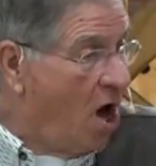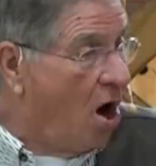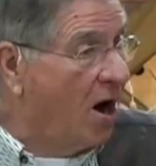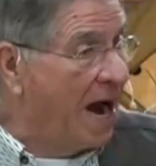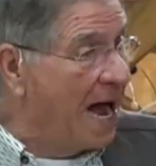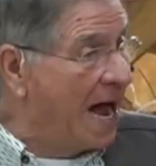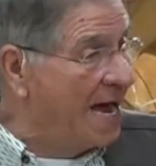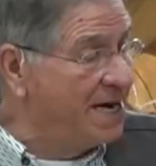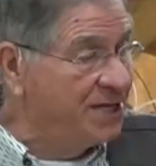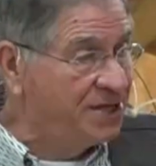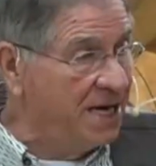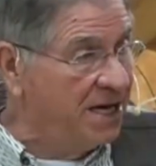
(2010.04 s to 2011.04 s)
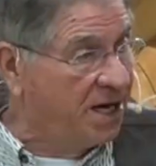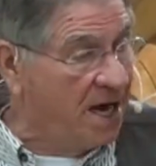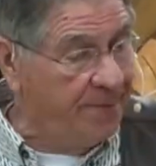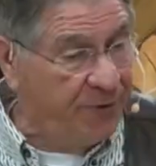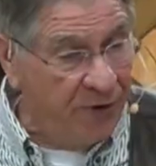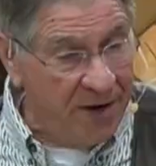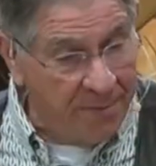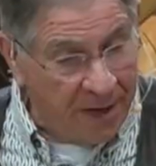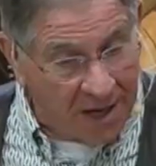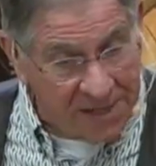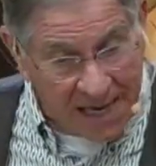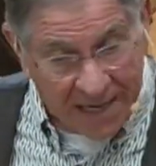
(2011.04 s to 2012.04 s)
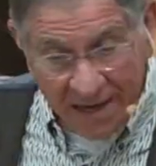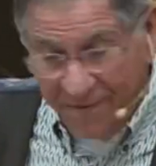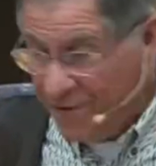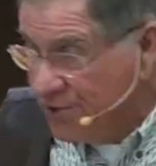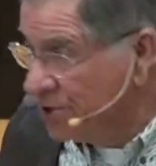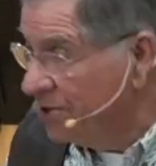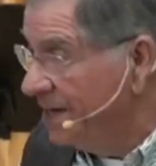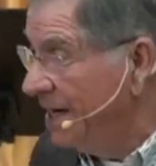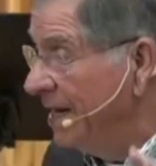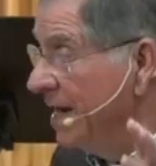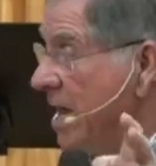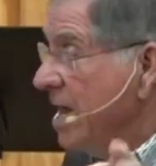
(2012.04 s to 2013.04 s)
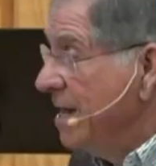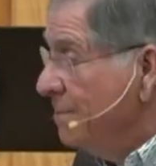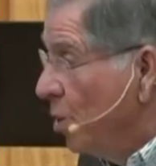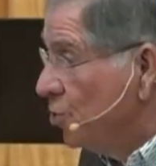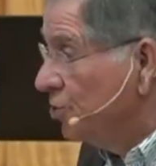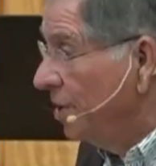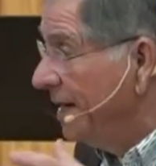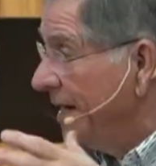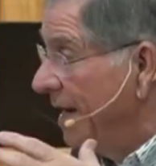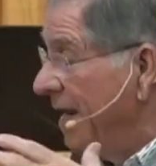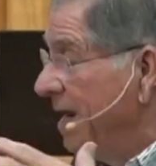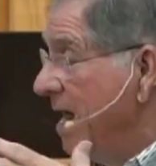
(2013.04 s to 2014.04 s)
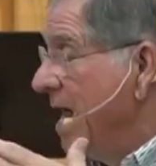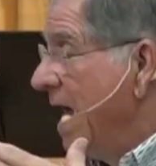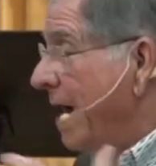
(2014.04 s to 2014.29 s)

Or I, I just need to come to Him because I need physical healing, emotional healing.